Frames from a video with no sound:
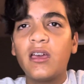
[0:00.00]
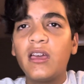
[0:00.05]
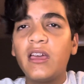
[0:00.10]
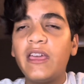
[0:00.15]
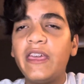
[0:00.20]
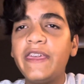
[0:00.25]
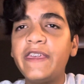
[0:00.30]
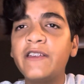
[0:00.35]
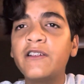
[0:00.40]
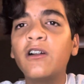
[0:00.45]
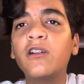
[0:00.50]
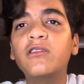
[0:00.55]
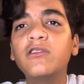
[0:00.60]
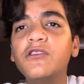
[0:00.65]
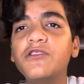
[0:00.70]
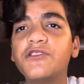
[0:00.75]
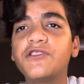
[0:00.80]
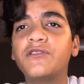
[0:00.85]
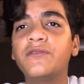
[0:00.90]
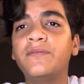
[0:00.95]
In
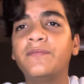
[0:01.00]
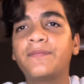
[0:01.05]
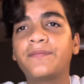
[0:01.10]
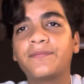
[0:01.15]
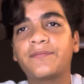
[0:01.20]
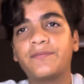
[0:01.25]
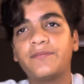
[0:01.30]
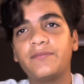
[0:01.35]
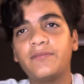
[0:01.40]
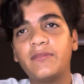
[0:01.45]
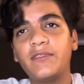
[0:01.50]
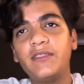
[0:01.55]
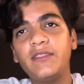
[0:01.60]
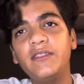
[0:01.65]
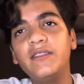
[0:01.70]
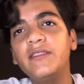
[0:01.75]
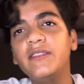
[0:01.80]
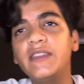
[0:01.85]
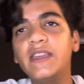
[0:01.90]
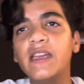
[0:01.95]
conclusion,
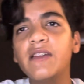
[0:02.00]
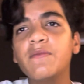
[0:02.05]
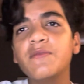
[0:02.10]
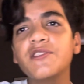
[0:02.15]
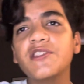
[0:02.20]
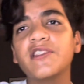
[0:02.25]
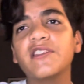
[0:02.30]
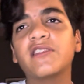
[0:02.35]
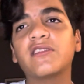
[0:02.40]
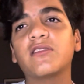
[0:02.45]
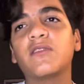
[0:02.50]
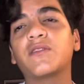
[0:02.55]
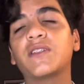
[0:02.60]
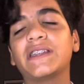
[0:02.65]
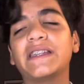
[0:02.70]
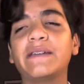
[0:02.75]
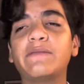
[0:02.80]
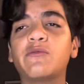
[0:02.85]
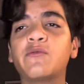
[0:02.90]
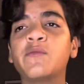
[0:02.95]
the emergence of the
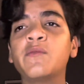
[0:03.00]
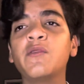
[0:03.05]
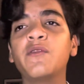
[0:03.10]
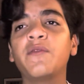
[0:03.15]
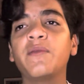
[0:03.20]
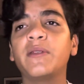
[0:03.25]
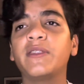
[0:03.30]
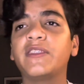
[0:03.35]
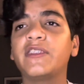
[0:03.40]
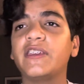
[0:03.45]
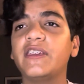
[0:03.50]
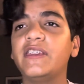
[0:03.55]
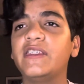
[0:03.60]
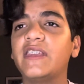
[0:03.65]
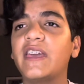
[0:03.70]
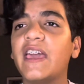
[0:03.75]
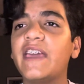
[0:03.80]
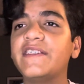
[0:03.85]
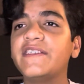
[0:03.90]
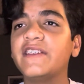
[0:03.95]
labor movement in the
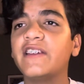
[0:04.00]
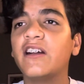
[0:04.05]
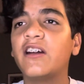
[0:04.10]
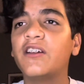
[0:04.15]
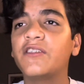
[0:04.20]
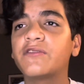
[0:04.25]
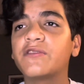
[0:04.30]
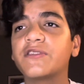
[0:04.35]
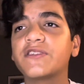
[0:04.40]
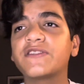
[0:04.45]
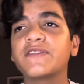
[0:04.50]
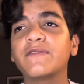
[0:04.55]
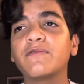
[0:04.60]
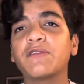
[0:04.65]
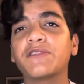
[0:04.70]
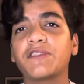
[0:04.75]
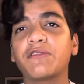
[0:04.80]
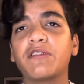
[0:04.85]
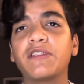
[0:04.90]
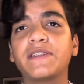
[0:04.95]
1800s
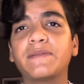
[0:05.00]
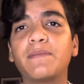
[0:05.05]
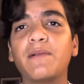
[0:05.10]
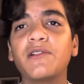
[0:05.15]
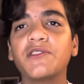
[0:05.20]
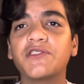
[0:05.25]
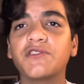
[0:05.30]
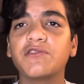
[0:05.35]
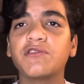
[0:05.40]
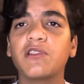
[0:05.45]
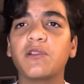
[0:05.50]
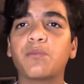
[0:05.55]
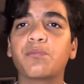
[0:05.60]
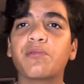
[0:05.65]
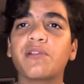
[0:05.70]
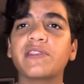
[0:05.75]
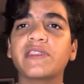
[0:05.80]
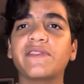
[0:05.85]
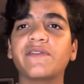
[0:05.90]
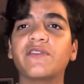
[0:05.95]
was a response to the
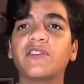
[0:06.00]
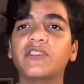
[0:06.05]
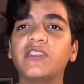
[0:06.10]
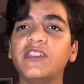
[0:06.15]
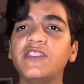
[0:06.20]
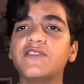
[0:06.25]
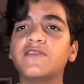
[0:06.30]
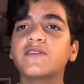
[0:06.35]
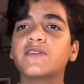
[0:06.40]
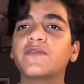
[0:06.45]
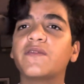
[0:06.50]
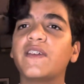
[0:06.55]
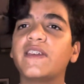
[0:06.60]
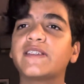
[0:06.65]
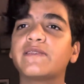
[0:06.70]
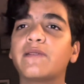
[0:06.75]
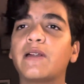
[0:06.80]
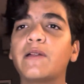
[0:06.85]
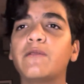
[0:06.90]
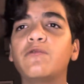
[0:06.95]
oppressive conditions
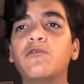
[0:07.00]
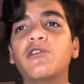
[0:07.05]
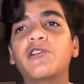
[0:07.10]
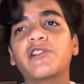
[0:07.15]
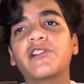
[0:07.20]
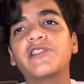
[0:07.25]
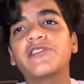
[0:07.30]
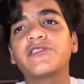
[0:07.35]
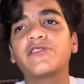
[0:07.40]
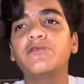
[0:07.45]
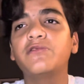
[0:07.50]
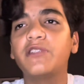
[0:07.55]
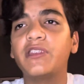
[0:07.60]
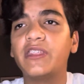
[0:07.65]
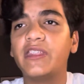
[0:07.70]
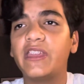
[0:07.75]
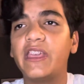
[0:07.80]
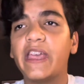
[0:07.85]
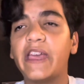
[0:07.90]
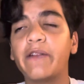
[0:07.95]
faced by workers
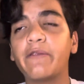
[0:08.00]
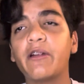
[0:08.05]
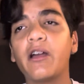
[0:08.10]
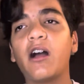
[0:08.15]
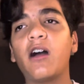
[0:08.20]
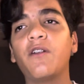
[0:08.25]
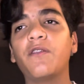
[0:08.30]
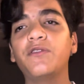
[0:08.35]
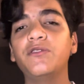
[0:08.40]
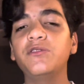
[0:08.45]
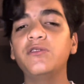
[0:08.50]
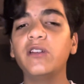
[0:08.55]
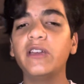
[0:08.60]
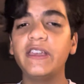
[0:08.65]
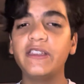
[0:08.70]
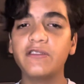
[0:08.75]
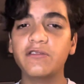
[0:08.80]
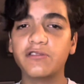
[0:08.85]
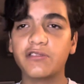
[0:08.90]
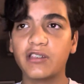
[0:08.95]
during the era of
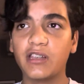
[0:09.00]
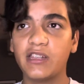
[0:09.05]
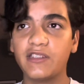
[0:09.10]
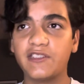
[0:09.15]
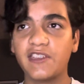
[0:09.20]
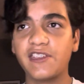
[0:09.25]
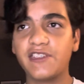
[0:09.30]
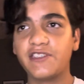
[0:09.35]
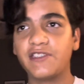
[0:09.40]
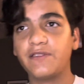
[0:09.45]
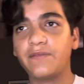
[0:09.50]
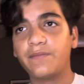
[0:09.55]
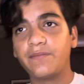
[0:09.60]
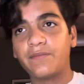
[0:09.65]
industrialization.